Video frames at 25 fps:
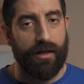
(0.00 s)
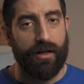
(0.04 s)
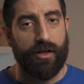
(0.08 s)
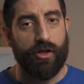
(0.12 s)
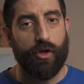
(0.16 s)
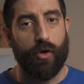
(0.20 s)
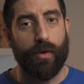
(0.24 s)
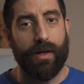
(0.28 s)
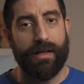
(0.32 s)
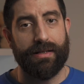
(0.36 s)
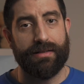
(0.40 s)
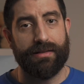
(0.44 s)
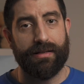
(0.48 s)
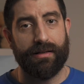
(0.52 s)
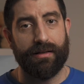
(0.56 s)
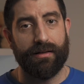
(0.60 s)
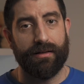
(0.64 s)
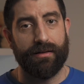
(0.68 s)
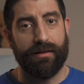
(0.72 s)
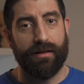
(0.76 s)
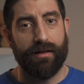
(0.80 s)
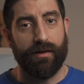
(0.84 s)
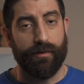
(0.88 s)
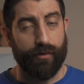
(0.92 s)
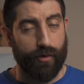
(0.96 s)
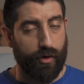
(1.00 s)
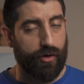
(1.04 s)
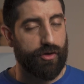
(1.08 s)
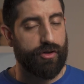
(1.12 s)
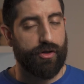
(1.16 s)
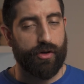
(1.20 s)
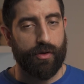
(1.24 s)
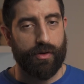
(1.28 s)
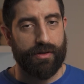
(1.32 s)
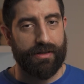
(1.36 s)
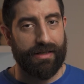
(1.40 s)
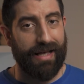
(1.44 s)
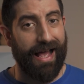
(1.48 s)
You can still, of course,
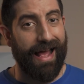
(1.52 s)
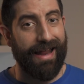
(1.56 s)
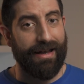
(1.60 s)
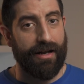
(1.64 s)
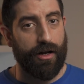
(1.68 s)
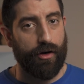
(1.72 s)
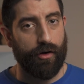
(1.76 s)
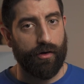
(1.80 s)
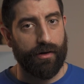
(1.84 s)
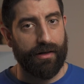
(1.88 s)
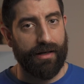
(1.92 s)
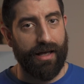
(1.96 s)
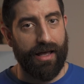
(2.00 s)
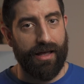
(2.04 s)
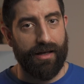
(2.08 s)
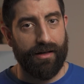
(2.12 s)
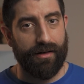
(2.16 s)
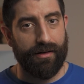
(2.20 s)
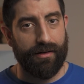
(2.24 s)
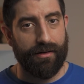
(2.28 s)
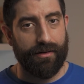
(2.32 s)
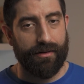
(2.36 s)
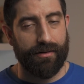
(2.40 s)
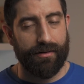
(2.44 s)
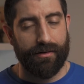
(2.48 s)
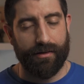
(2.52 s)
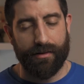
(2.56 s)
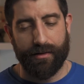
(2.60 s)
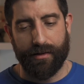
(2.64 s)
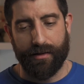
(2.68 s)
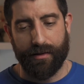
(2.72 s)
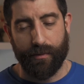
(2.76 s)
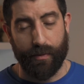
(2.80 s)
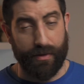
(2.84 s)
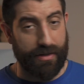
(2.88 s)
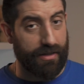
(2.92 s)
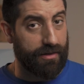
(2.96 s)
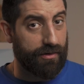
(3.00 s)
use the analog gain
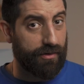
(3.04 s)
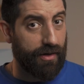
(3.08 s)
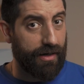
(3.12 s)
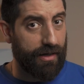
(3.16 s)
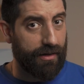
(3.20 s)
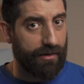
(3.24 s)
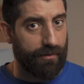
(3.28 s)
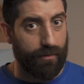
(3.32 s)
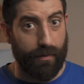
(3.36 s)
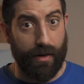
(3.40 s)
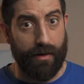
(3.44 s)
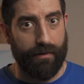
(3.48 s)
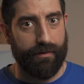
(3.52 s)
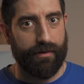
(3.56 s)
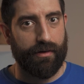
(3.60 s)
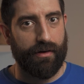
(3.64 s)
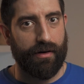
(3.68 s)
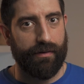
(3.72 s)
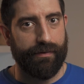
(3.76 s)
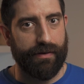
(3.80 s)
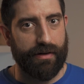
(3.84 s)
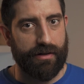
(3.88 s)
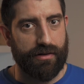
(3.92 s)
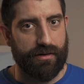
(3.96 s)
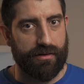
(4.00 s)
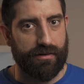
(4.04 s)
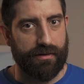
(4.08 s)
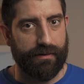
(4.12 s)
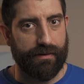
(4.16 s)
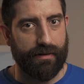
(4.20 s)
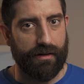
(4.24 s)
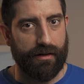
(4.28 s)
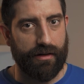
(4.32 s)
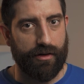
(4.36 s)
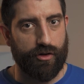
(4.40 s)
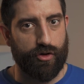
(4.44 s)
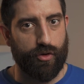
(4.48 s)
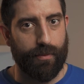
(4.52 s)
uh, which is great. One of the great features of
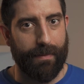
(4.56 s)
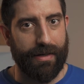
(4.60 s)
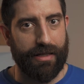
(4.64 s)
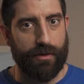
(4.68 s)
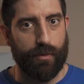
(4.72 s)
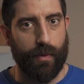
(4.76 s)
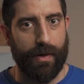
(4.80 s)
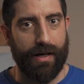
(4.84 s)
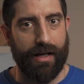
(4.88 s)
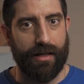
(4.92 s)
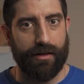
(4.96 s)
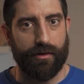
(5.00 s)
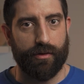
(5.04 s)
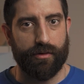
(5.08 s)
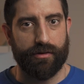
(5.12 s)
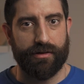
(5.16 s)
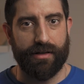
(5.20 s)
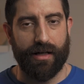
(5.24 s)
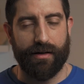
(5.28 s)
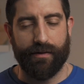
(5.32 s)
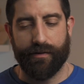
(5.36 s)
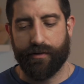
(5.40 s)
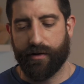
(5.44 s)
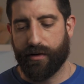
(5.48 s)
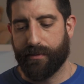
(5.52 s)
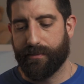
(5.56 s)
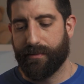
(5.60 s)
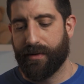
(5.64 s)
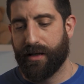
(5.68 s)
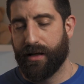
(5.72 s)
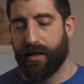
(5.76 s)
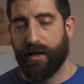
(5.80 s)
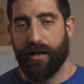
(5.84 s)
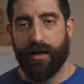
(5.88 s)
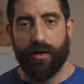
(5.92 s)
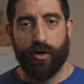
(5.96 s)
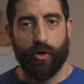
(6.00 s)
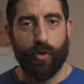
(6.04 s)
the Zoom H1n to start from.
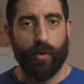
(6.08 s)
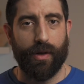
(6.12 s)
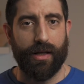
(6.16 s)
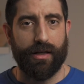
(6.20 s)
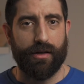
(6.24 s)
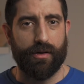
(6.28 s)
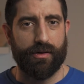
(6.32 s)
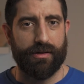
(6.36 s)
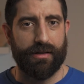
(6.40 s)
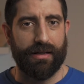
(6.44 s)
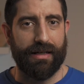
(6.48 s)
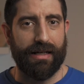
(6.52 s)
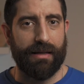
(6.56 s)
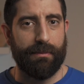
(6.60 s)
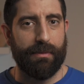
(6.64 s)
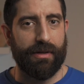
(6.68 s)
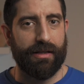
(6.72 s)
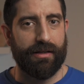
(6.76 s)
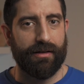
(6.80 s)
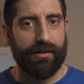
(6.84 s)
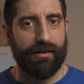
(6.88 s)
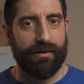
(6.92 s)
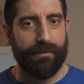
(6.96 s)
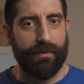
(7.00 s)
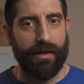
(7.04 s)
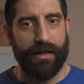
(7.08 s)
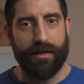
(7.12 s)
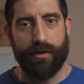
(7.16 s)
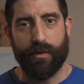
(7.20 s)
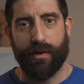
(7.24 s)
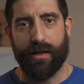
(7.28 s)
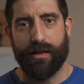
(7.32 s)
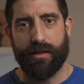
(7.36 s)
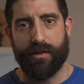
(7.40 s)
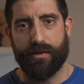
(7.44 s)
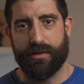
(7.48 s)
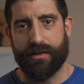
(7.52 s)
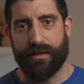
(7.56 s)
You can use the limiter and you
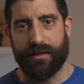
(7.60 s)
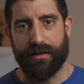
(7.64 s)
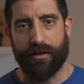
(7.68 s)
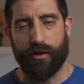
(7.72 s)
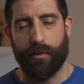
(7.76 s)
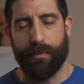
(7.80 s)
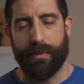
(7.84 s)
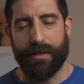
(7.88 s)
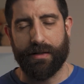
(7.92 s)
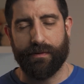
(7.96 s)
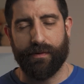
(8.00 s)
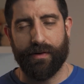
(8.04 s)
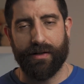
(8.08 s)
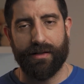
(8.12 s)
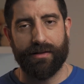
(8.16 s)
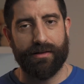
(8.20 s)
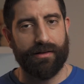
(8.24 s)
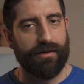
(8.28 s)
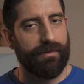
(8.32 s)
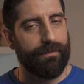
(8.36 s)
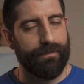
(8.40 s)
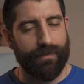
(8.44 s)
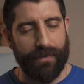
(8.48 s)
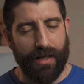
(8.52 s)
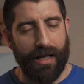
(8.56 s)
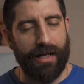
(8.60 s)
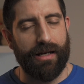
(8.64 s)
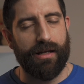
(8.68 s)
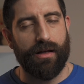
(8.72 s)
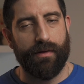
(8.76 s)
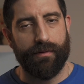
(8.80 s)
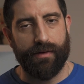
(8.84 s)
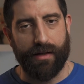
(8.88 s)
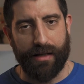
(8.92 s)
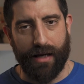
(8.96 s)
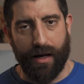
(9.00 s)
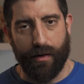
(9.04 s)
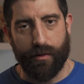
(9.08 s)
can use the low pass filter, any
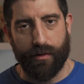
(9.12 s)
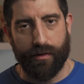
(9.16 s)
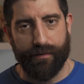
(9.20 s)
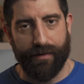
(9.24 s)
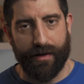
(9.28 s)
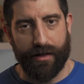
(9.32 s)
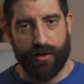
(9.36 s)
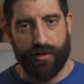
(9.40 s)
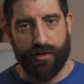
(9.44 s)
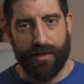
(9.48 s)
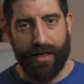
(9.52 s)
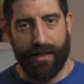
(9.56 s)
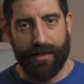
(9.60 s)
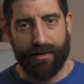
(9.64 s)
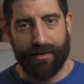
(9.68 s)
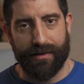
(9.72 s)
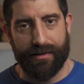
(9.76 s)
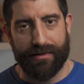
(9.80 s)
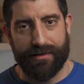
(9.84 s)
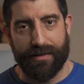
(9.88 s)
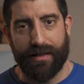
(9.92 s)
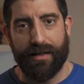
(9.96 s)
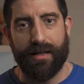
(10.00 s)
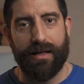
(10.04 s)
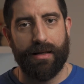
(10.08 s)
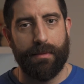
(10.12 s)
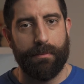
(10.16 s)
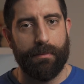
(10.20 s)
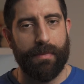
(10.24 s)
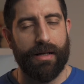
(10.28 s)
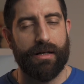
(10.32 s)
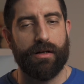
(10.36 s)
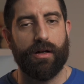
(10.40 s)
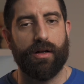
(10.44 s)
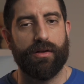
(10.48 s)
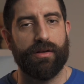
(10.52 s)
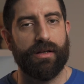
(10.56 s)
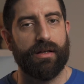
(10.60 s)
of the audio functionalities, but
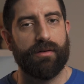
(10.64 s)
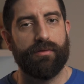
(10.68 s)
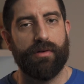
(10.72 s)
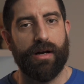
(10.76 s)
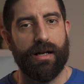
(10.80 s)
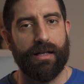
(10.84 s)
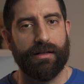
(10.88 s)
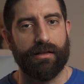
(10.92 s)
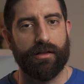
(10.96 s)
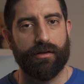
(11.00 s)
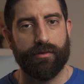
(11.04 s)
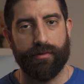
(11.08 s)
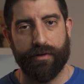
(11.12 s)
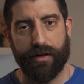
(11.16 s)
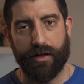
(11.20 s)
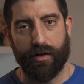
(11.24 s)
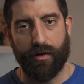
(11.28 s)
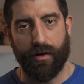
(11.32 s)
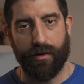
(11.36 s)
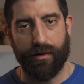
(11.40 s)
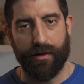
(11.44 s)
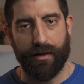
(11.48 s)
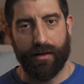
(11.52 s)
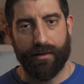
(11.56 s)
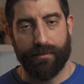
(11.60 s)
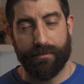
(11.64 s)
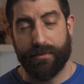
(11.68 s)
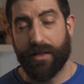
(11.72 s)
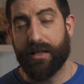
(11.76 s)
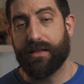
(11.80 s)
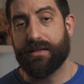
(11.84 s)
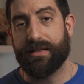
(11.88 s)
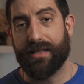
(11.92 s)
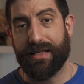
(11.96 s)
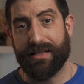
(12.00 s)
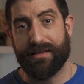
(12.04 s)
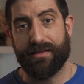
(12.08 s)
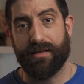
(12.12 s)
nothing related to recording.
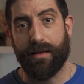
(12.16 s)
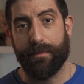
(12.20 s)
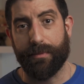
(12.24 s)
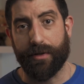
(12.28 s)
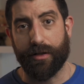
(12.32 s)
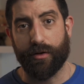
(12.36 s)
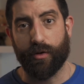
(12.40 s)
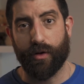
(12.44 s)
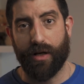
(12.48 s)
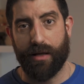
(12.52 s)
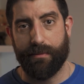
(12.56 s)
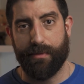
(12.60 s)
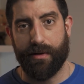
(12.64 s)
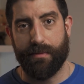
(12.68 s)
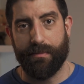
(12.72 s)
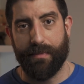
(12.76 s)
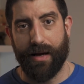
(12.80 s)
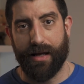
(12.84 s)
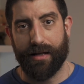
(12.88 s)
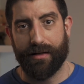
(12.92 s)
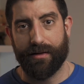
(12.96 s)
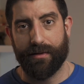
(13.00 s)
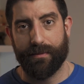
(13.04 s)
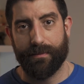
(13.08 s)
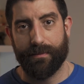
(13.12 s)
That's just something to keep in mind.